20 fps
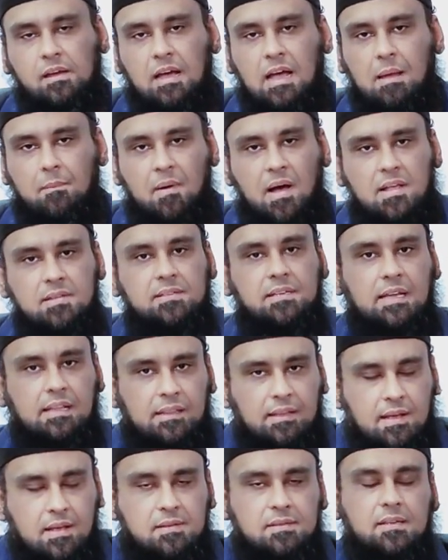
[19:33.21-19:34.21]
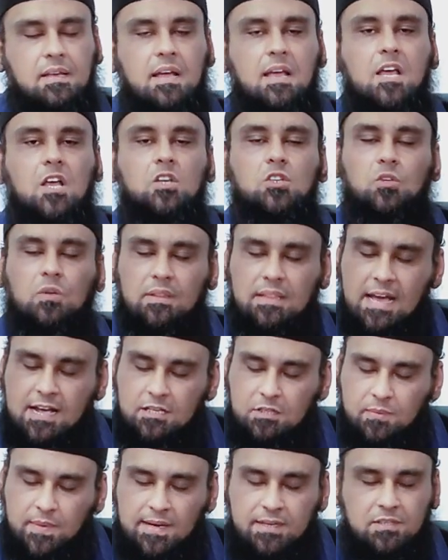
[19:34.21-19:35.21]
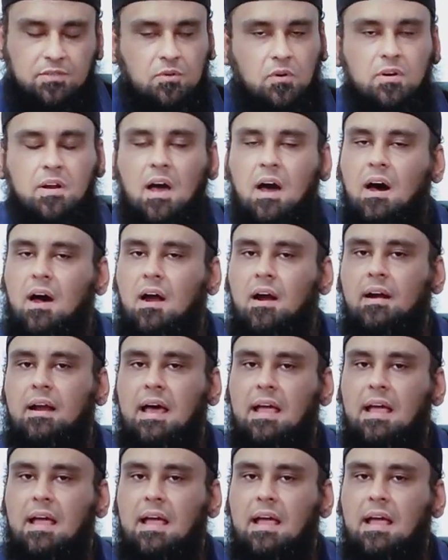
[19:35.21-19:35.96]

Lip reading: I'm asking this. So that's why it's not hard.